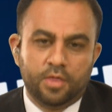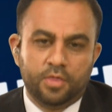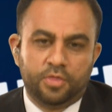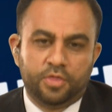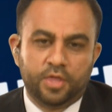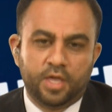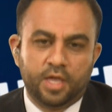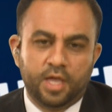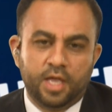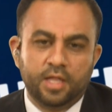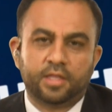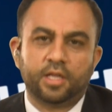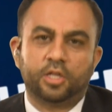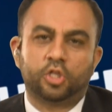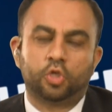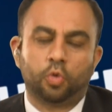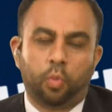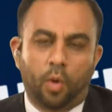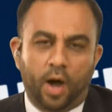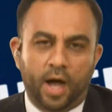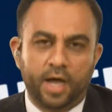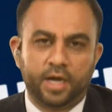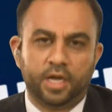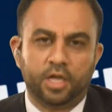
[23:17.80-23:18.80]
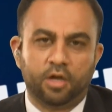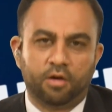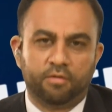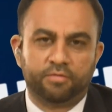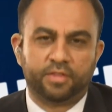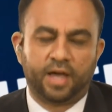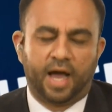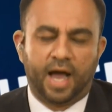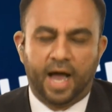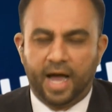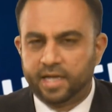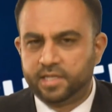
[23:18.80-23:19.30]
intertwining of
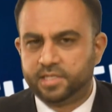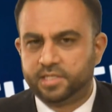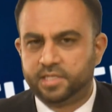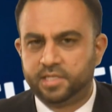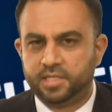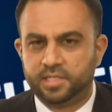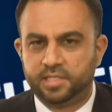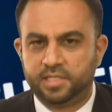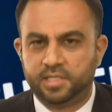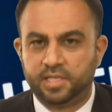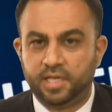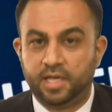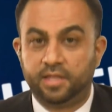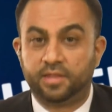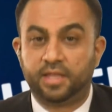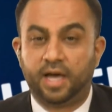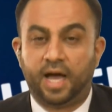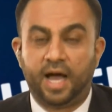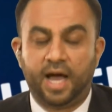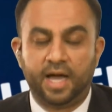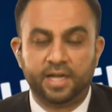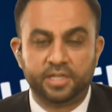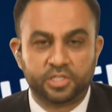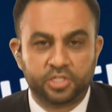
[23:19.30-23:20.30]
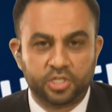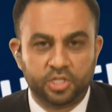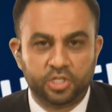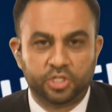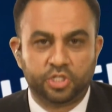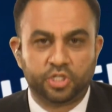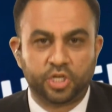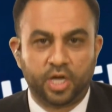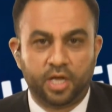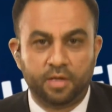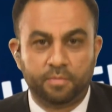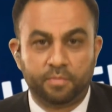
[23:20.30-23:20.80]
the ICC and the
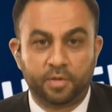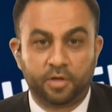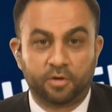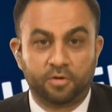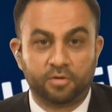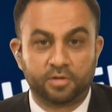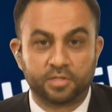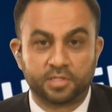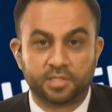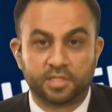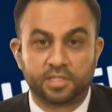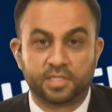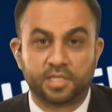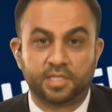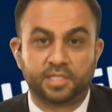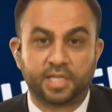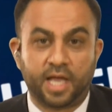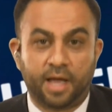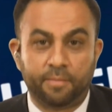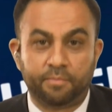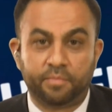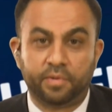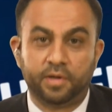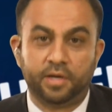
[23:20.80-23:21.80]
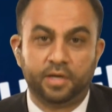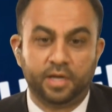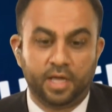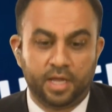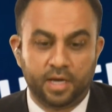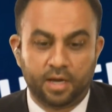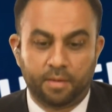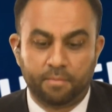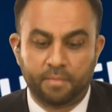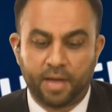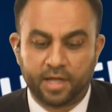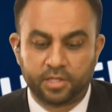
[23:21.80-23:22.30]
ICJ, because this has happened
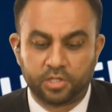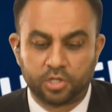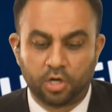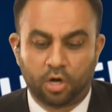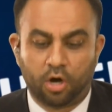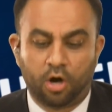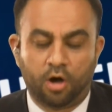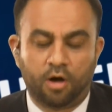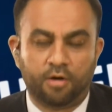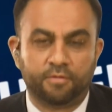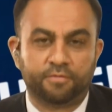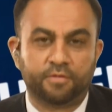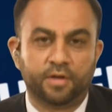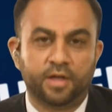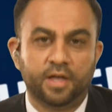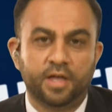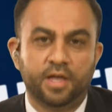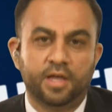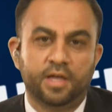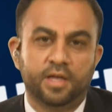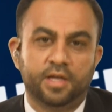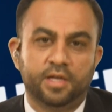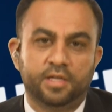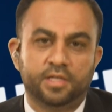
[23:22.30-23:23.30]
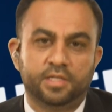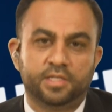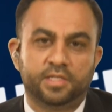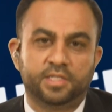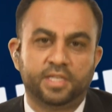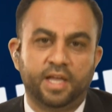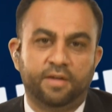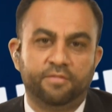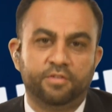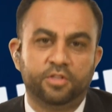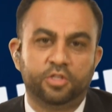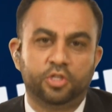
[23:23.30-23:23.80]
in a matter of
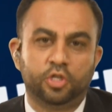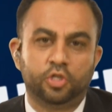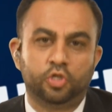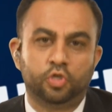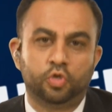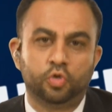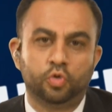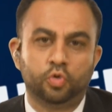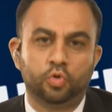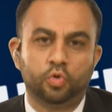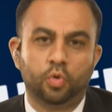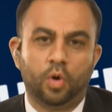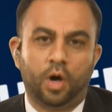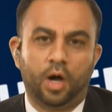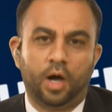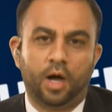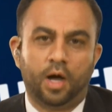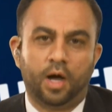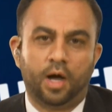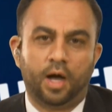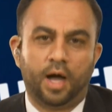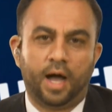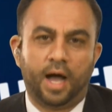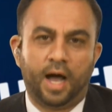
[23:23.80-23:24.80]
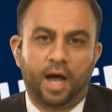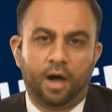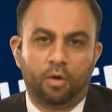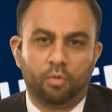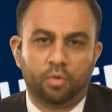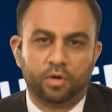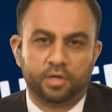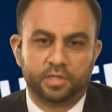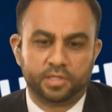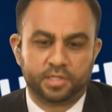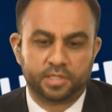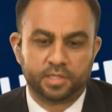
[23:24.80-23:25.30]
72
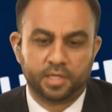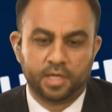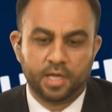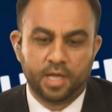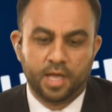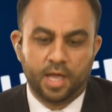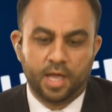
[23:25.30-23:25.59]
hours.